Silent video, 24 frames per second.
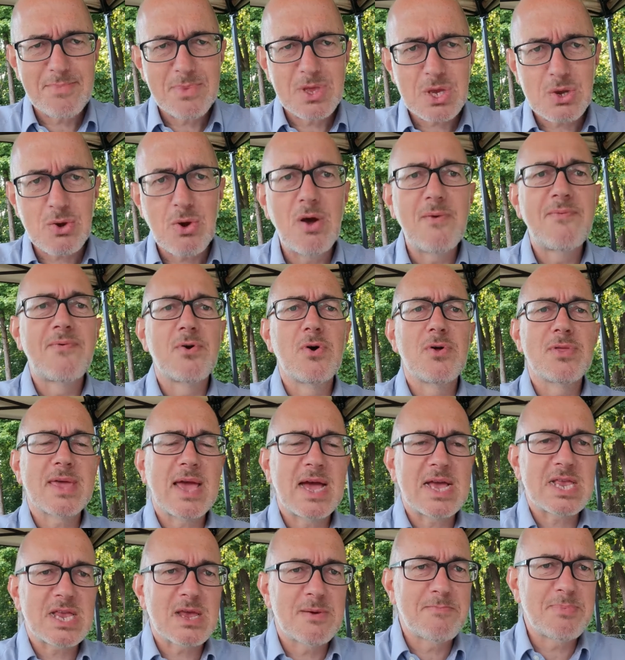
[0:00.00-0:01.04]
So overall, the
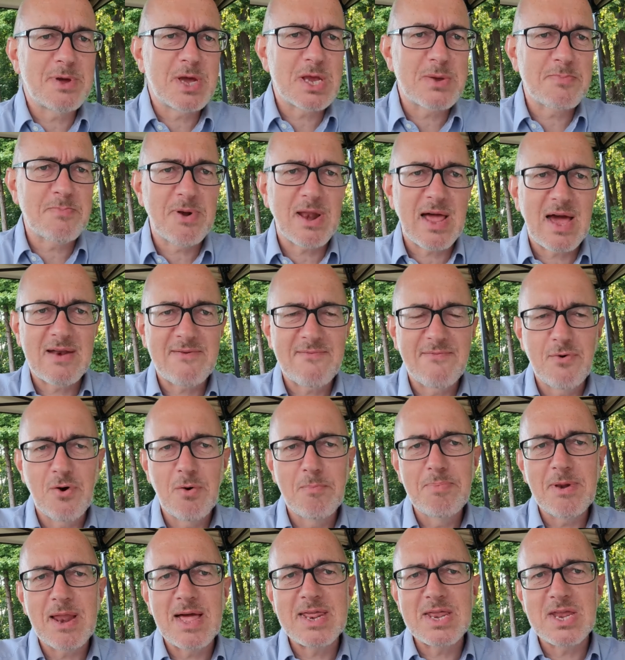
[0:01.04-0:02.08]
SNP's plan for
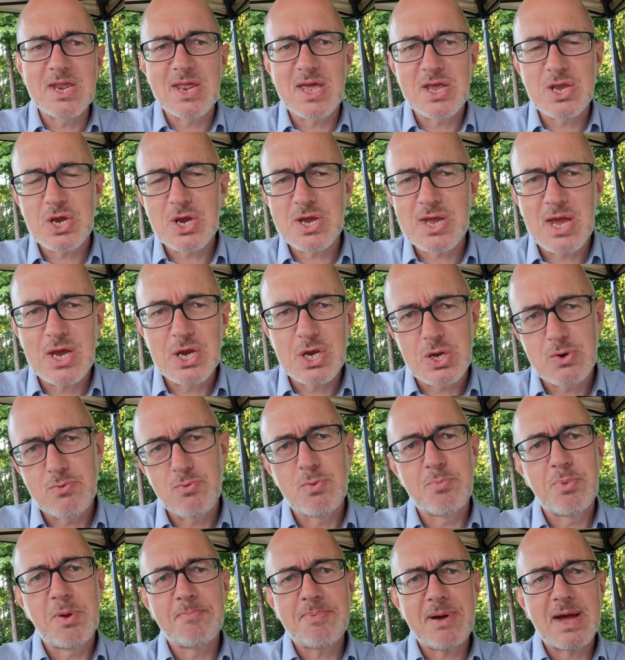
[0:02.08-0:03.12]
blended education
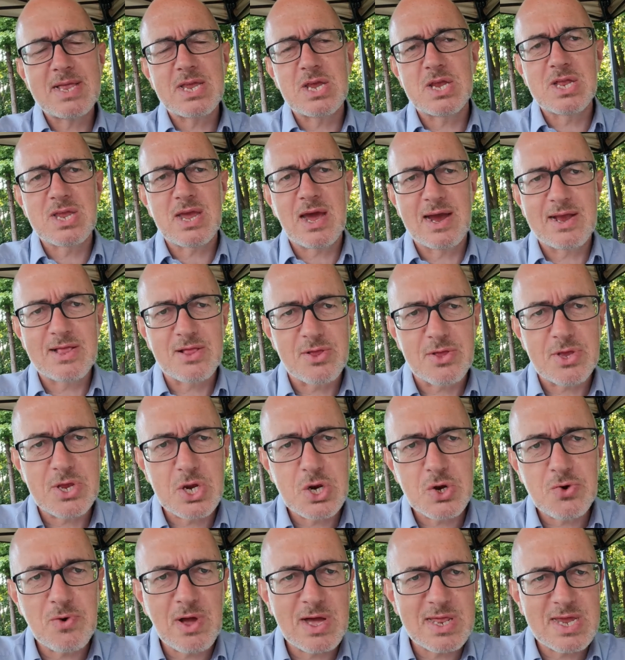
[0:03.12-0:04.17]
would be better titled
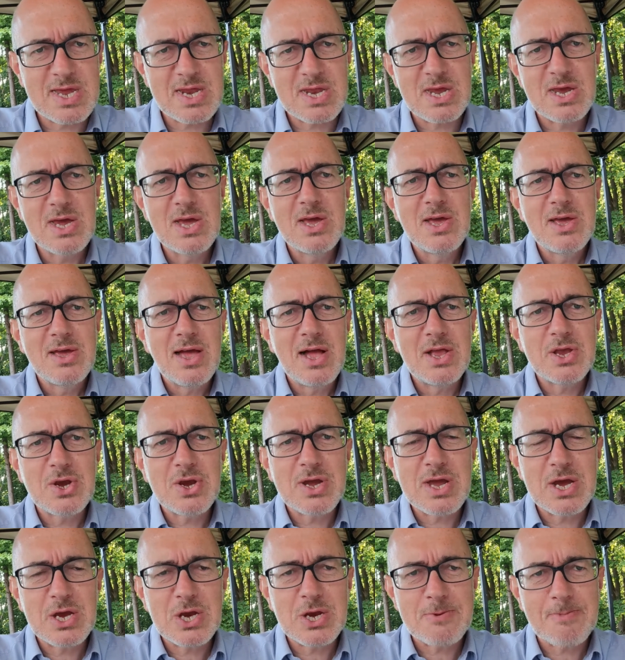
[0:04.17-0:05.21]
Shredded
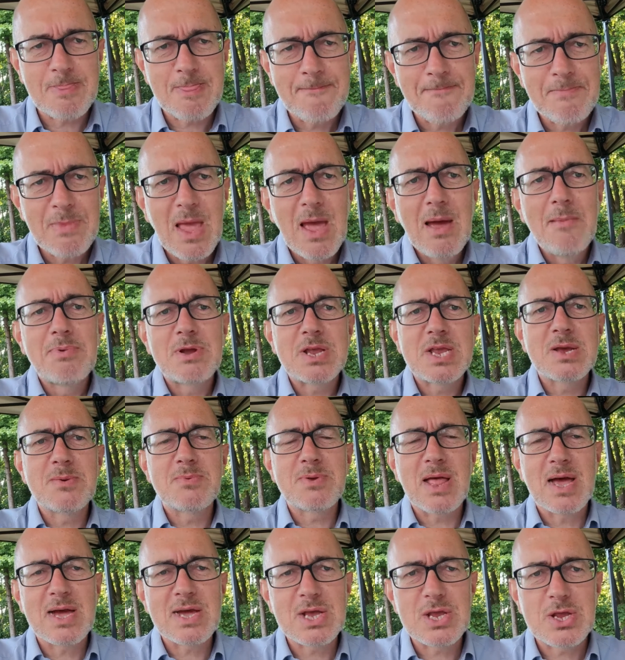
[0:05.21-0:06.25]
Education, but it
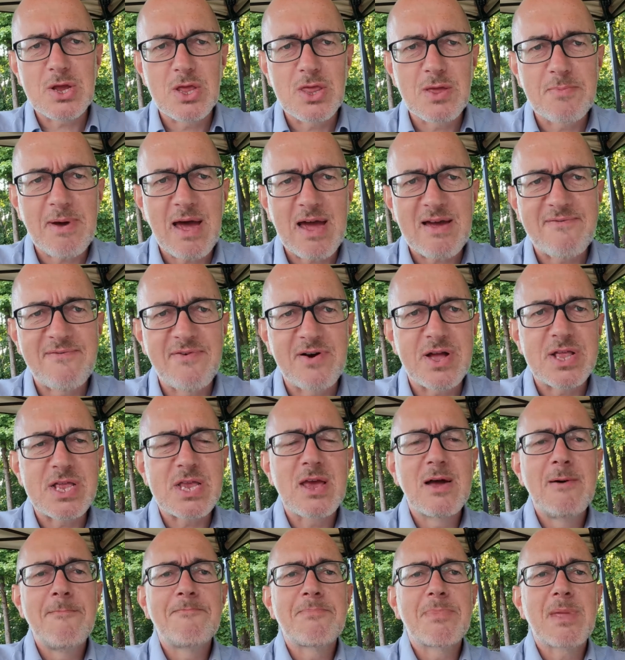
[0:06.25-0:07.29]
seems like it's on the back foot,
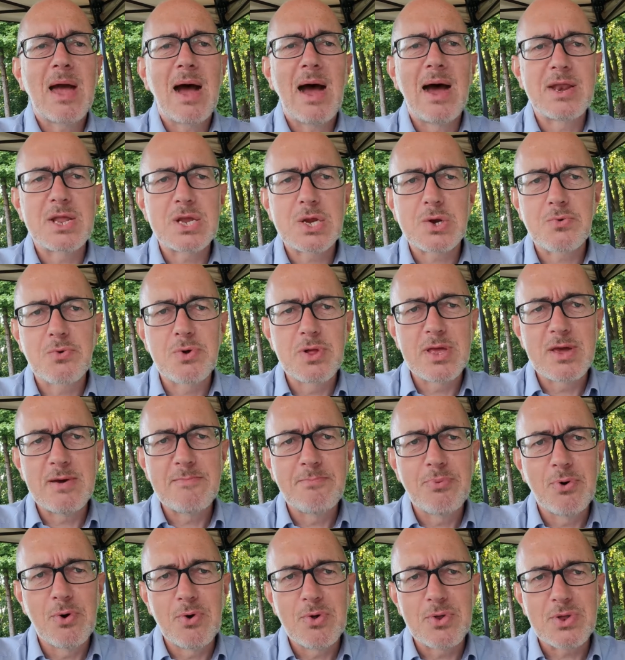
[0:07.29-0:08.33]
and it's really
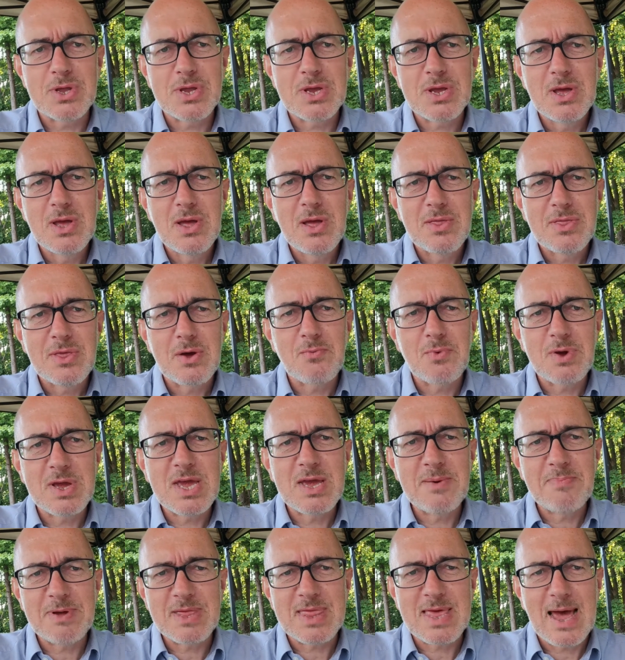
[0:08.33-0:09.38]
important that we
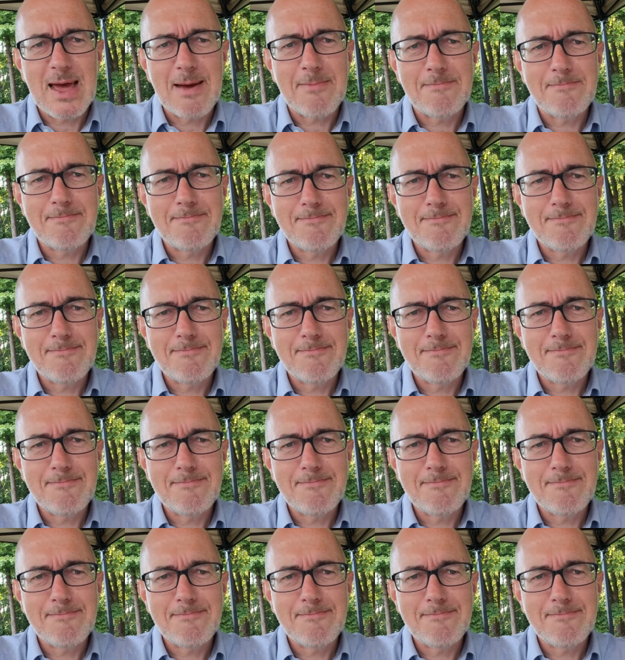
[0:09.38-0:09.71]
keep it there.